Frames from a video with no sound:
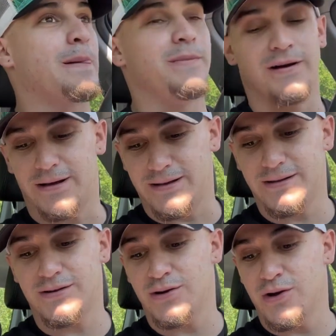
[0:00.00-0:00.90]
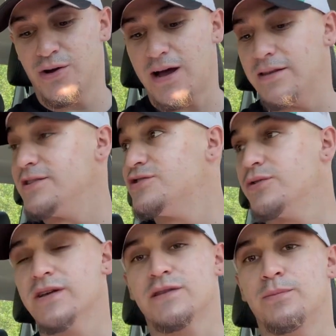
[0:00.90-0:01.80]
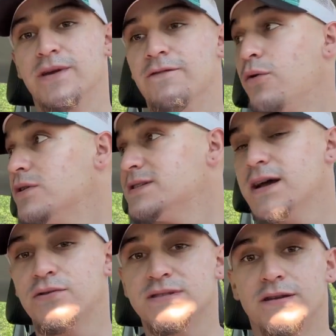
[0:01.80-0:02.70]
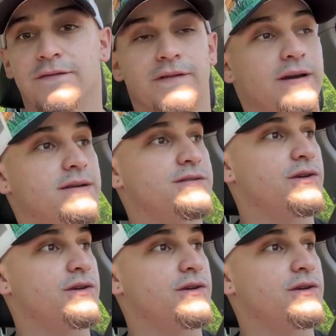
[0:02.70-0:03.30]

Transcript: but at least you'll get the before sounds and effects.